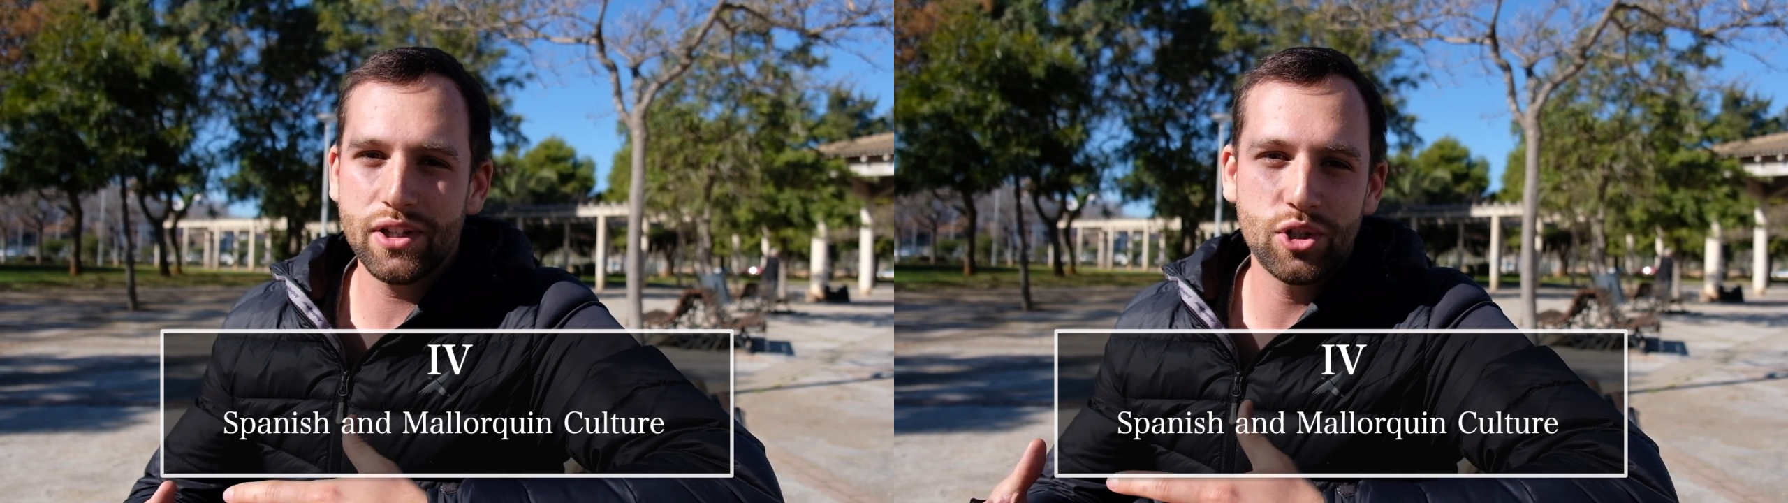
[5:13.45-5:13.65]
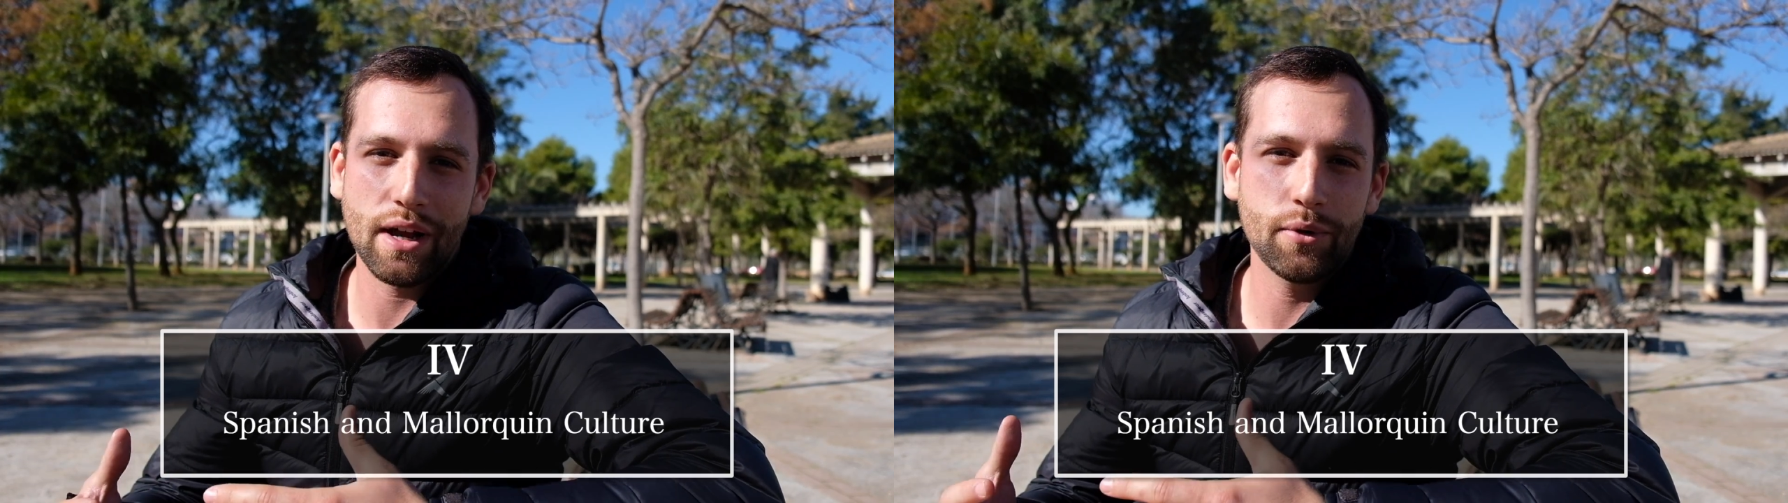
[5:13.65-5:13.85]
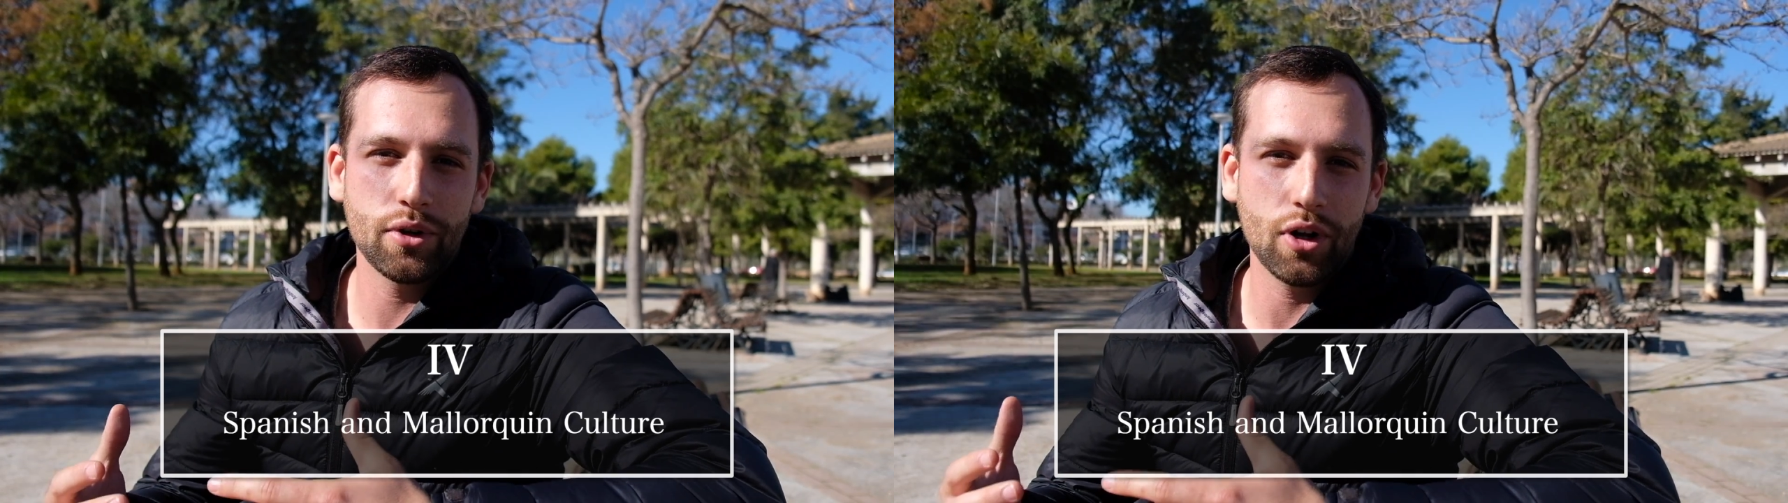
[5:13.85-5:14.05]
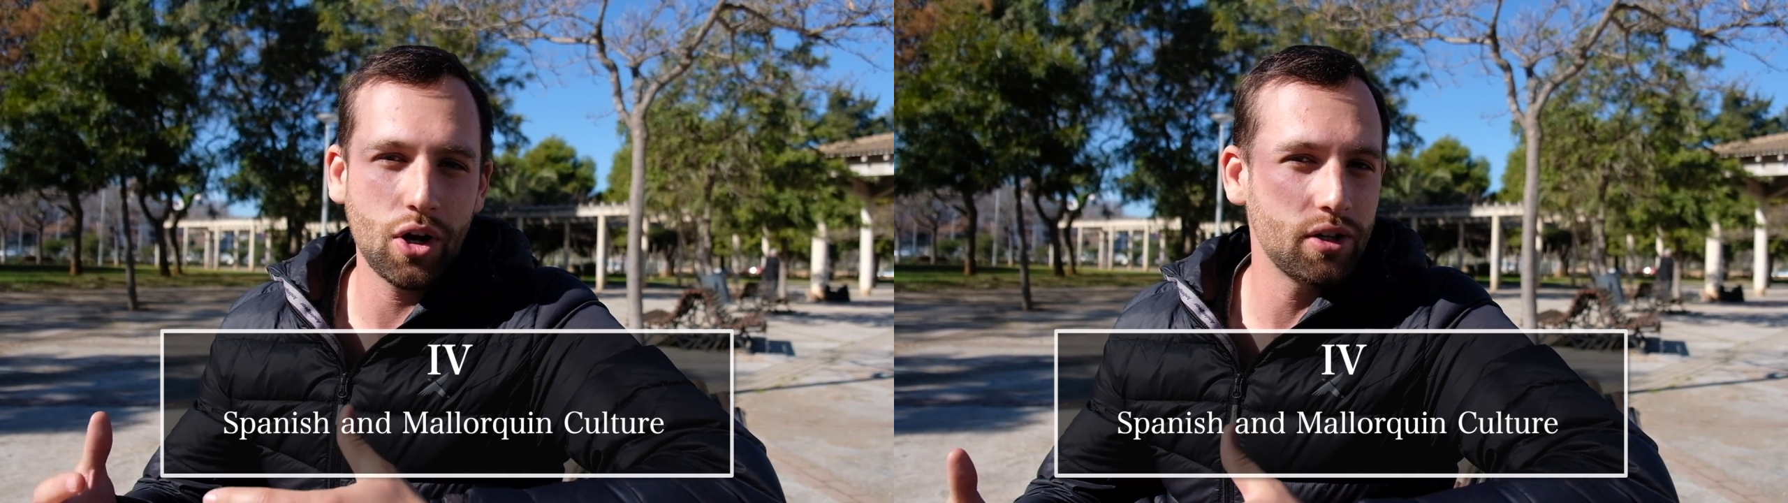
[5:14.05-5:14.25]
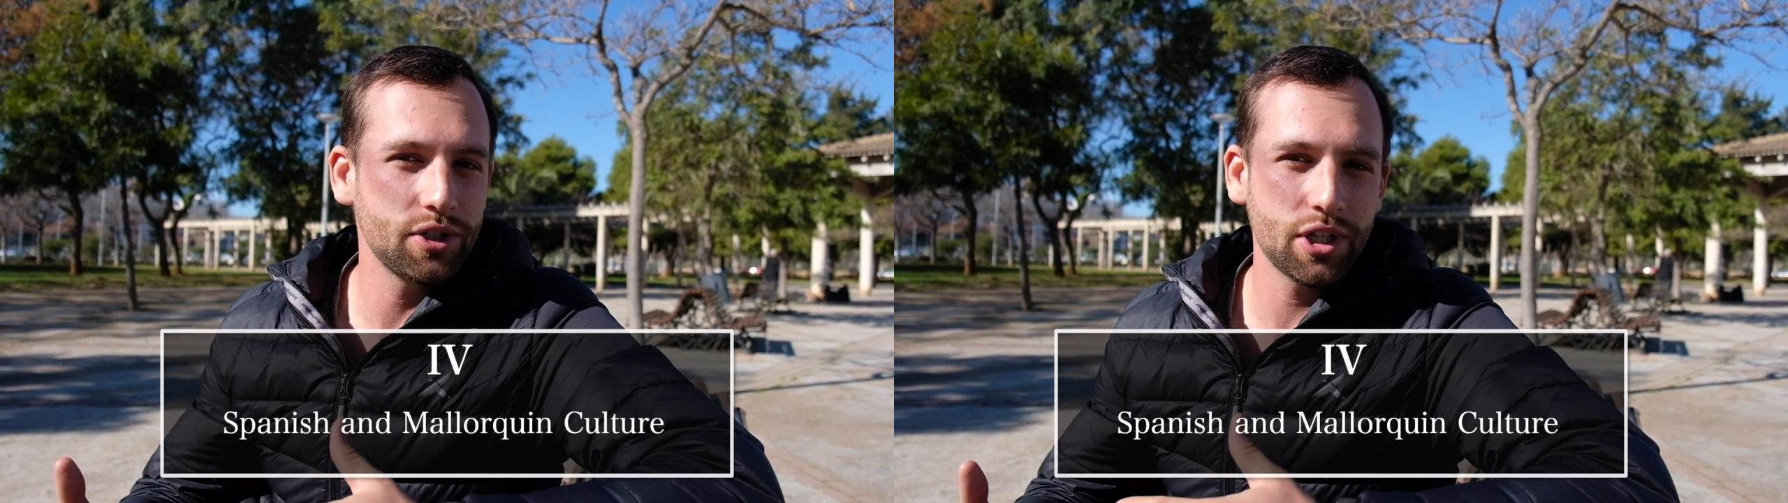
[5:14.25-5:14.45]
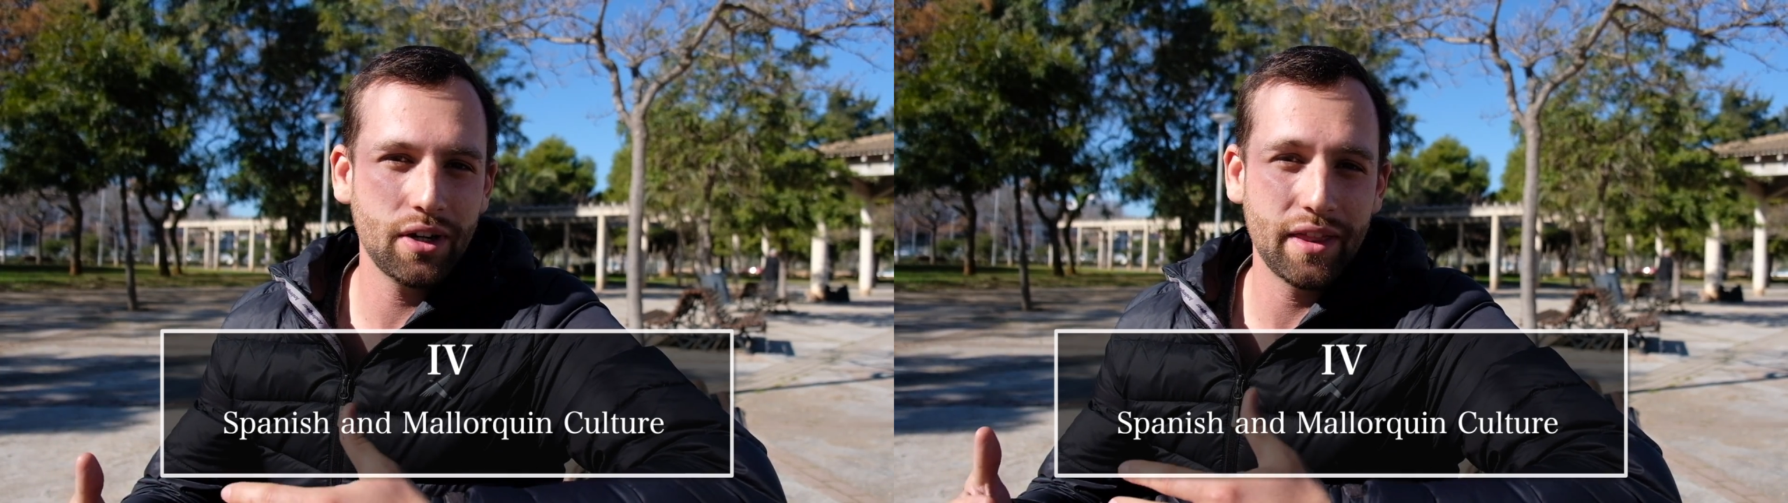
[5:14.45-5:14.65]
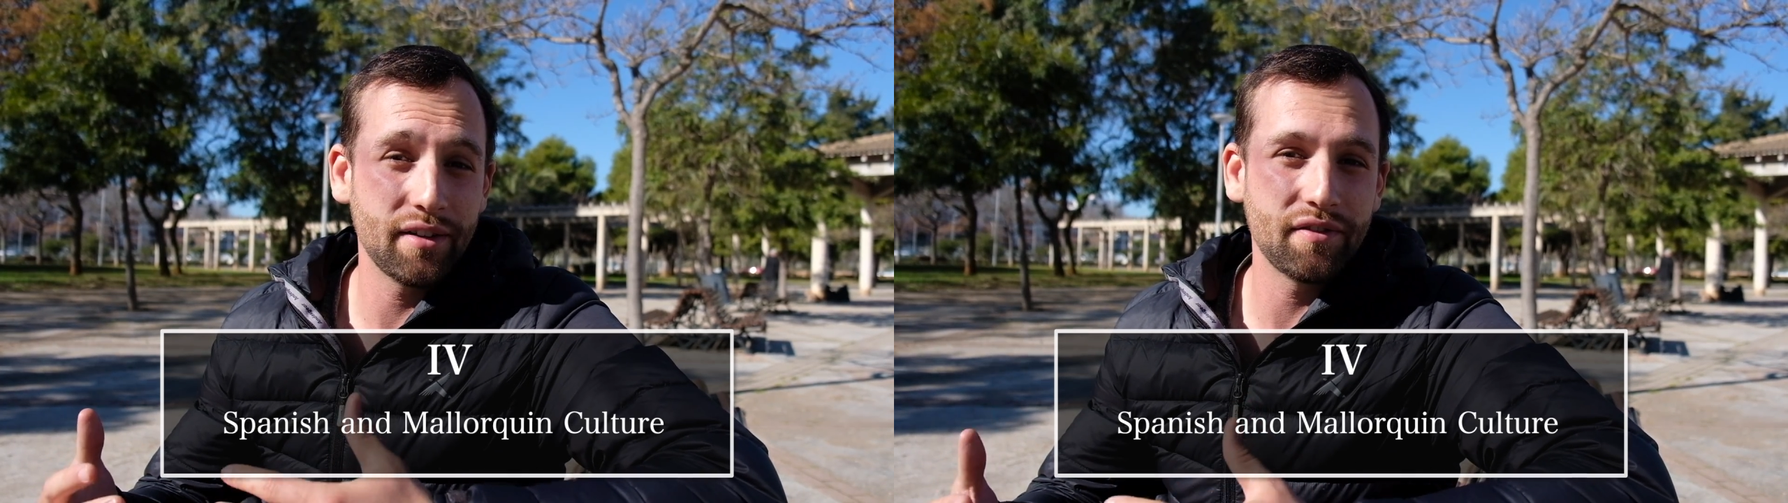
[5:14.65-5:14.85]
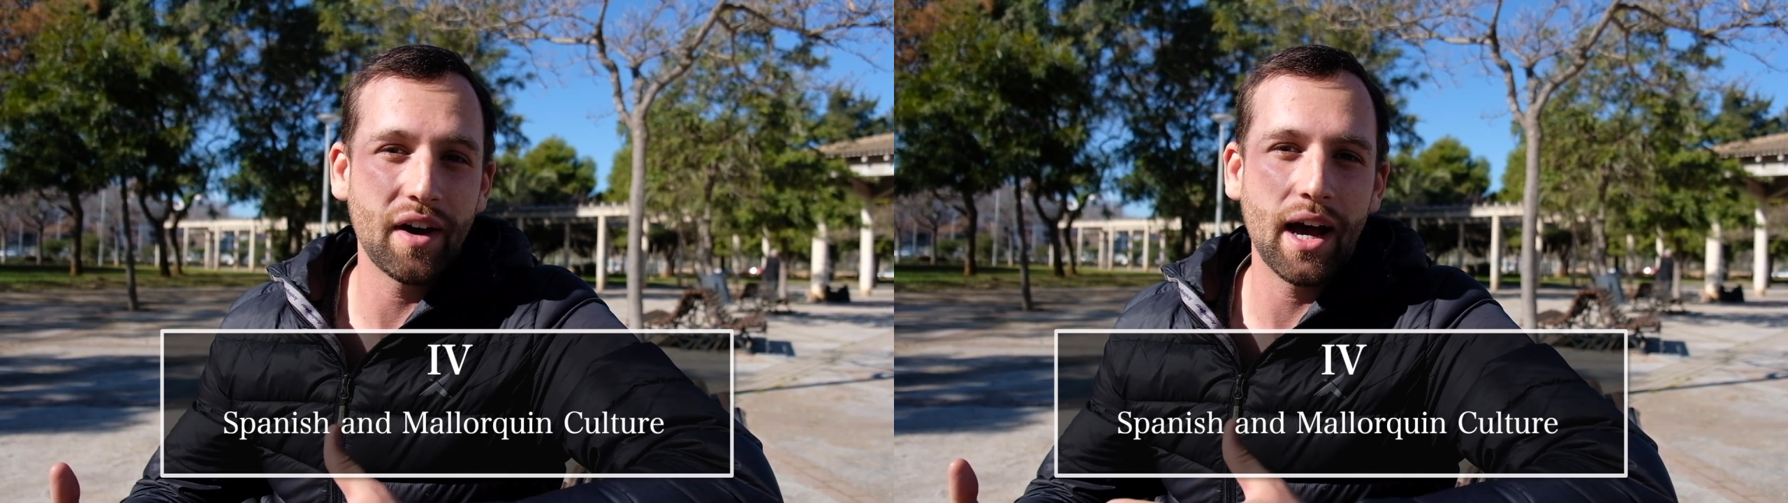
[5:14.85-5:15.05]
general culture and the
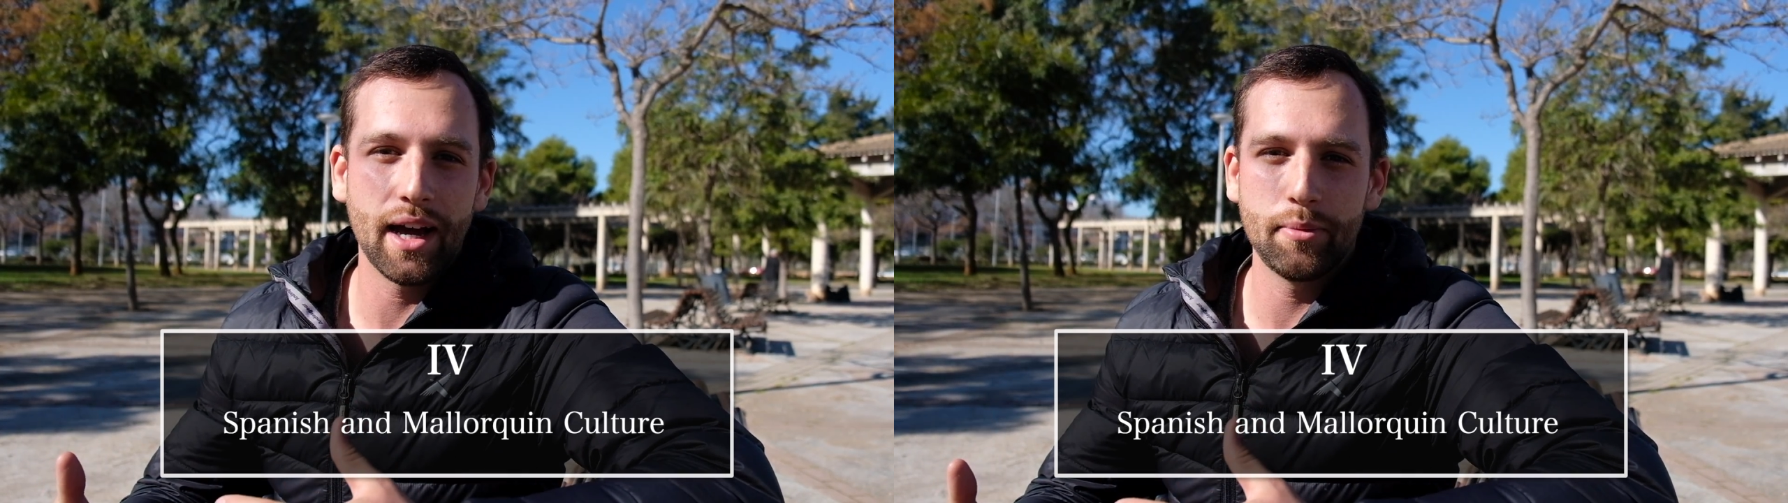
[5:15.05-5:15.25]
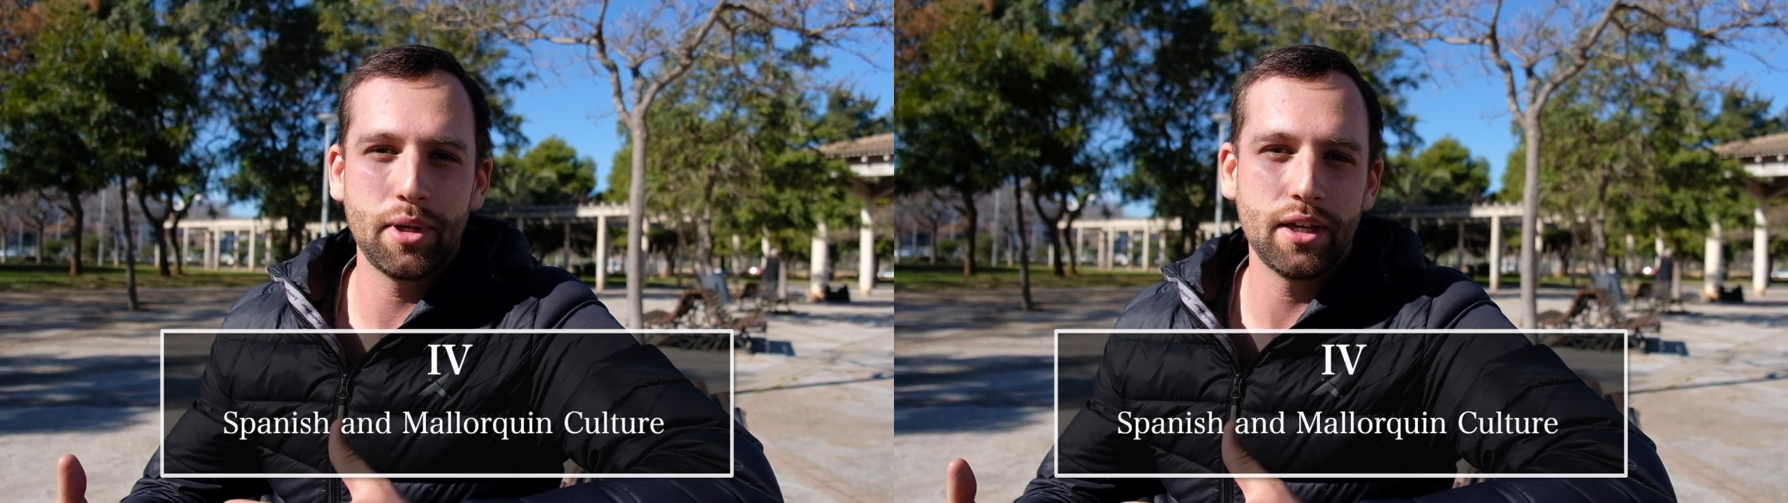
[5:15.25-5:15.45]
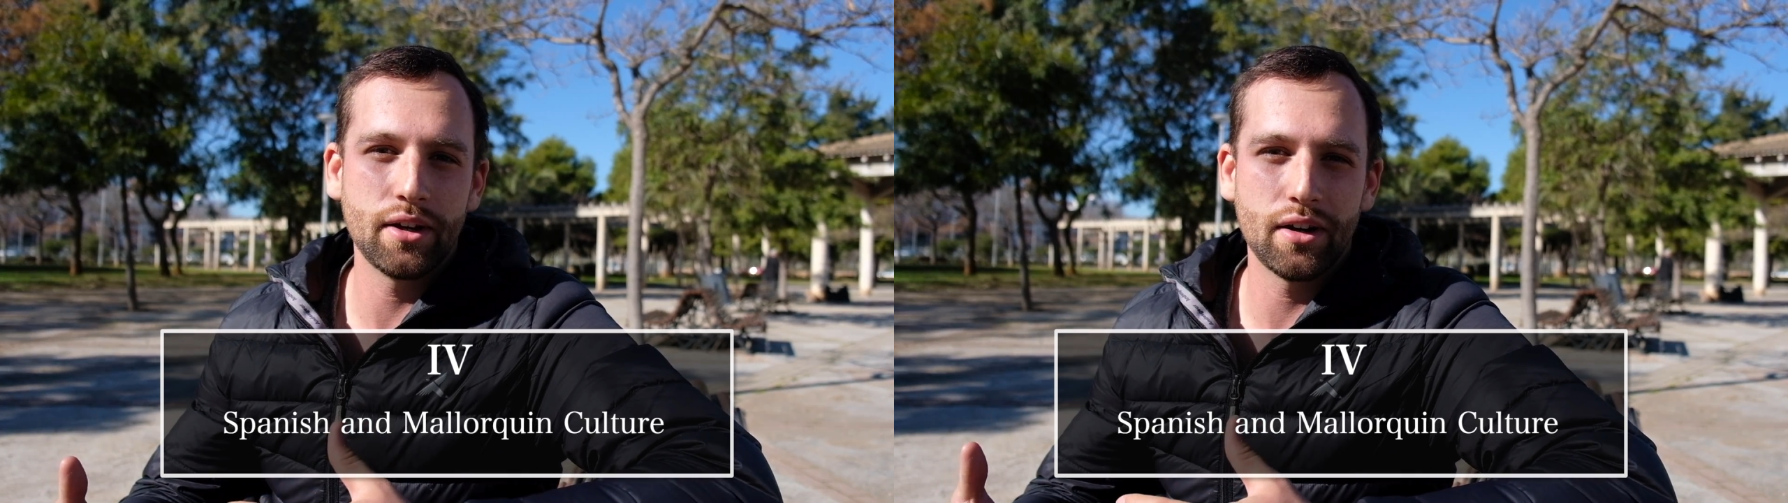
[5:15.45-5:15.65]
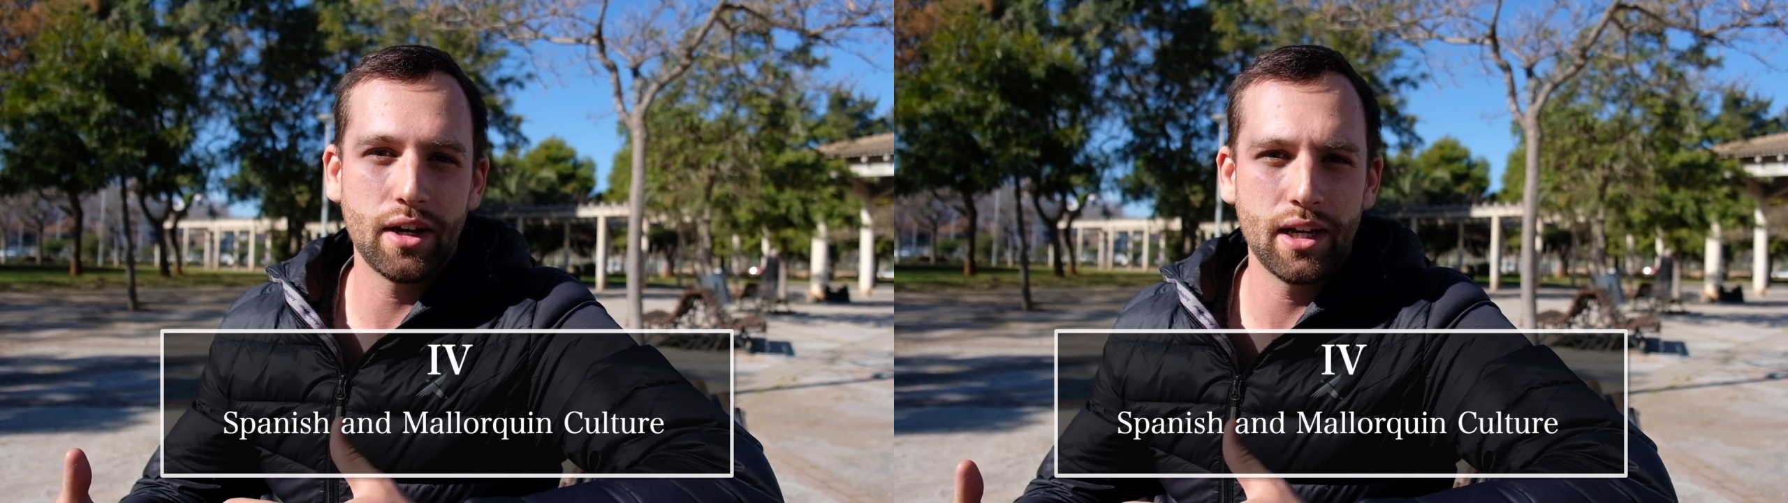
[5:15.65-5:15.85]
vibe here